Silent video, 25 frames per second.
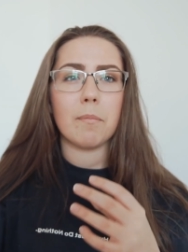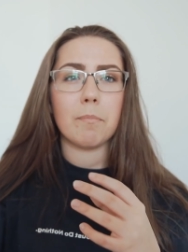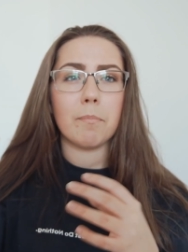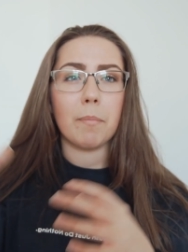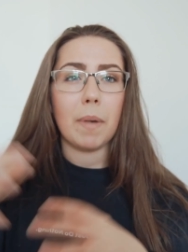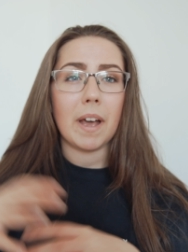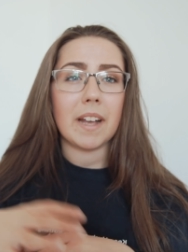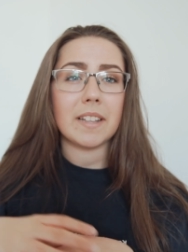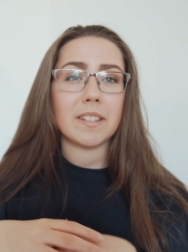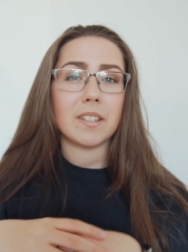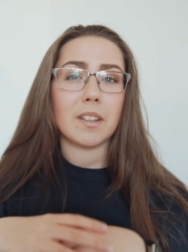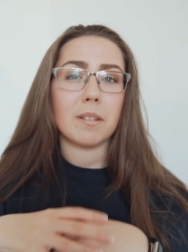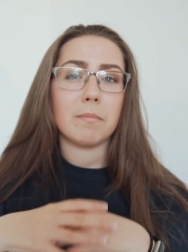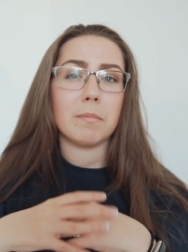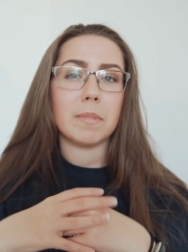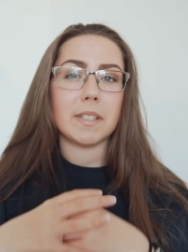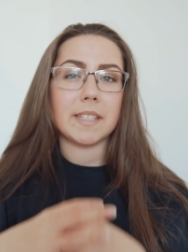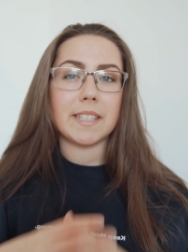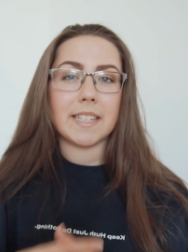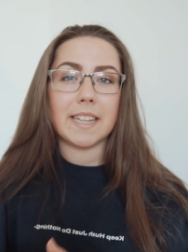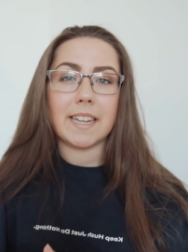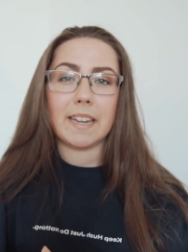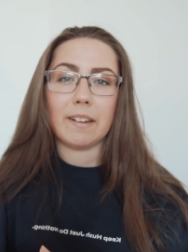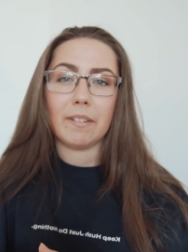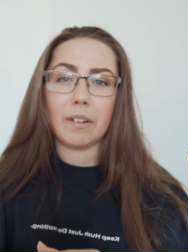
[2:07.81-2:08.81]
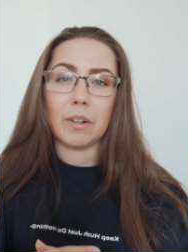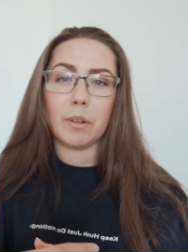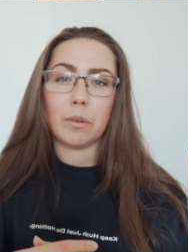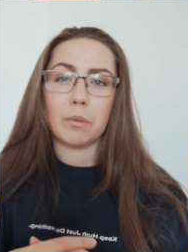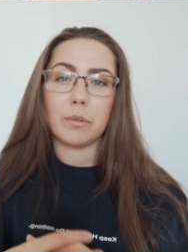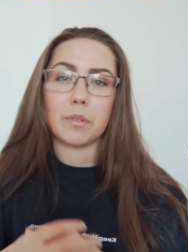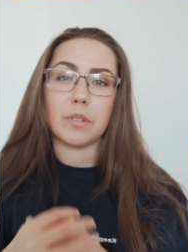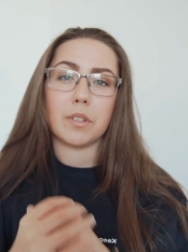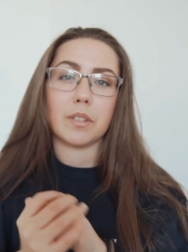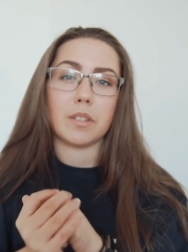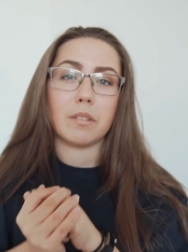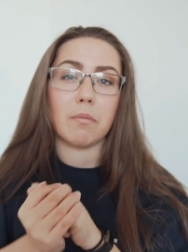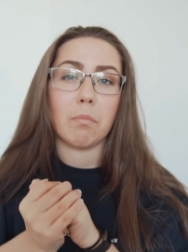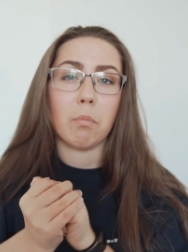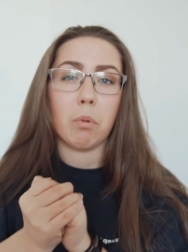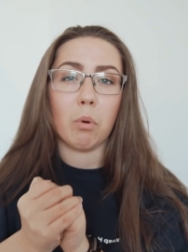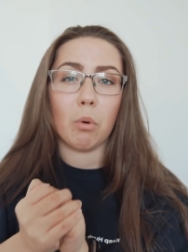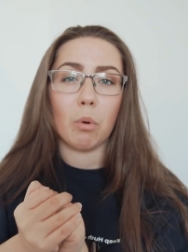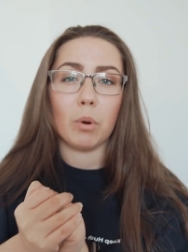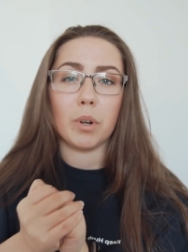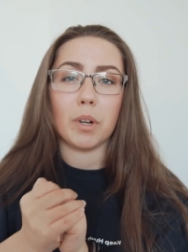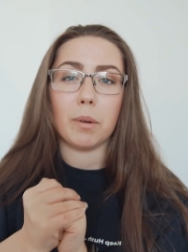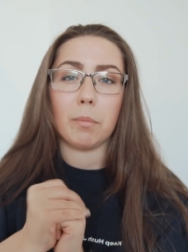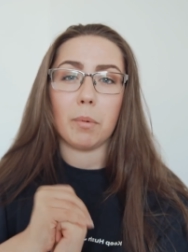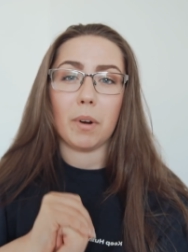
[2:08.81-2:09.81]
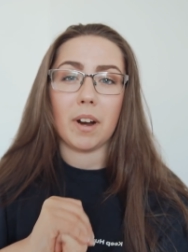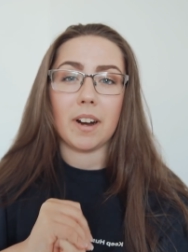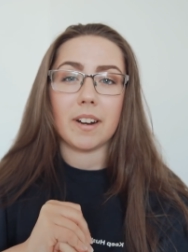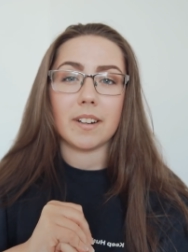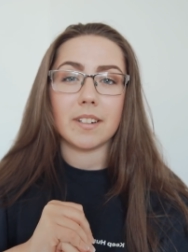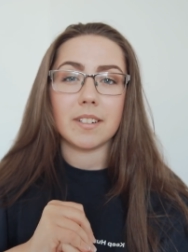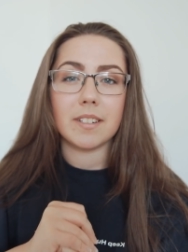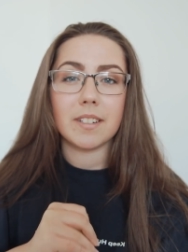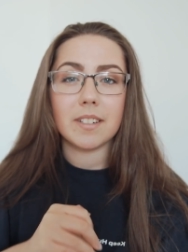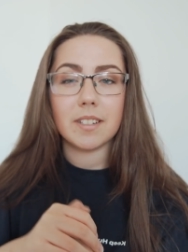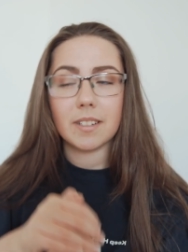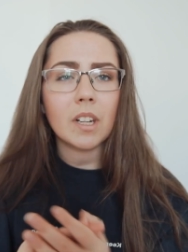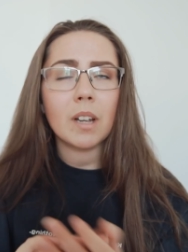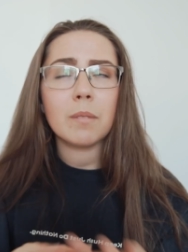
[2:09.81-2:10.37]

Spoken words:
better materials that support your brand.